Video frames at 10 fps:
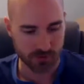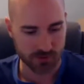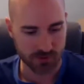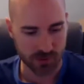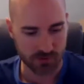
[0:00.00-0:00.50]

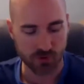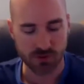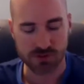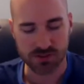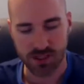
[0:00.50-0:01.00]
thing that I've
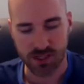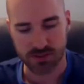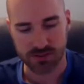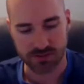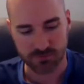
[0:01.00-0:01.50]
noticed a
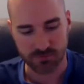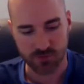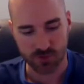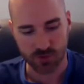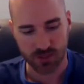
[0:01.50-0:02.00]
lot is if
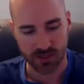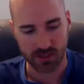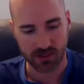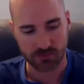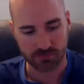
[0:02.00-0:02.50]
you
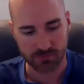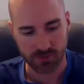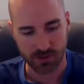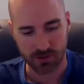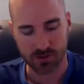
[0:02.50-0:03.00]
have
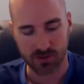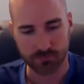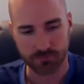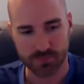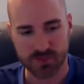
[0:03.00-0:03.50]

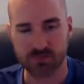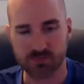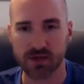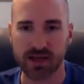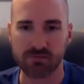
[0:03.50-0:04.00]

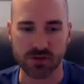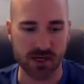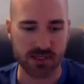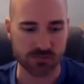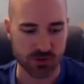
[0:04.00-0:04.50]
different
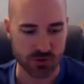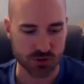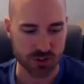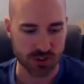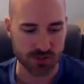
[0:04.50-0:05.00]
advertisements you're
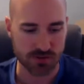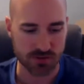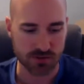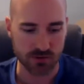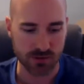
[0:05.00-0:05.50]
trying to
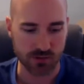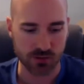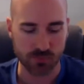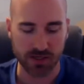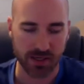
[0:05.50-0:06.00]
do, like
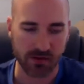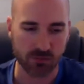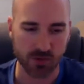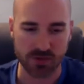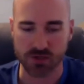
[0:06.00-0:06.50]
you might have
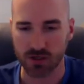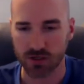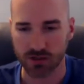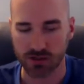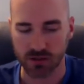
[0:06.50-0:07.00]
one that's
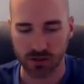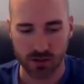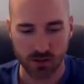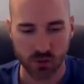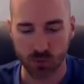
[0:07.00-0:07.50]
targeting
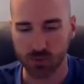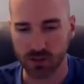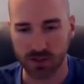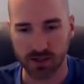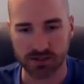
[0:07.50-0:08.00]
corporate
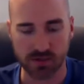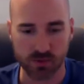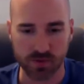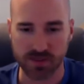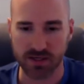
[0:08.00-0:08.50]
clients and
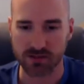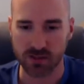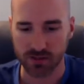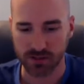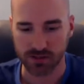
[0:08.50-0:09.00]
one that's
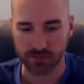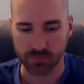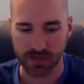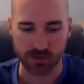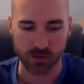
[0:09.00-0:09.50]
targeting
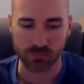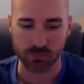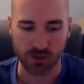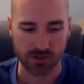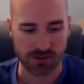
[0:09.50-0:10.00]
backyard
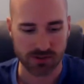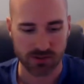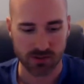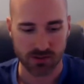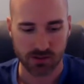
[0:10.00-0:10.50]
parties.
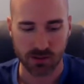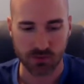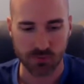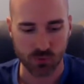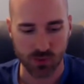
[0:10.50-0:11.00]

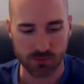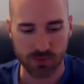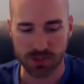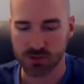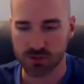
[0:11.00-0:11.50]
You want to
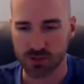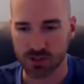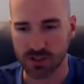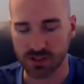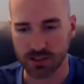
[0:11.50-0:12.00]
make sure that the
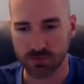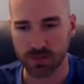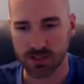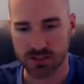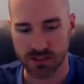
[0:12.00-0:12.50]
landing
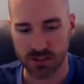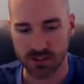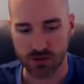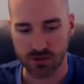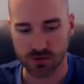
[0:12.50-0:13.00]
page that they
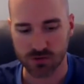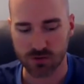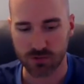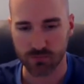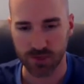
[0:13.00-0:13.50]
go
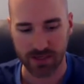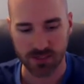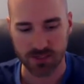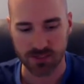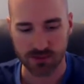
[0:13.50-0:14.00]
to
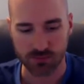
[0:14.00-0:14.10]
matches,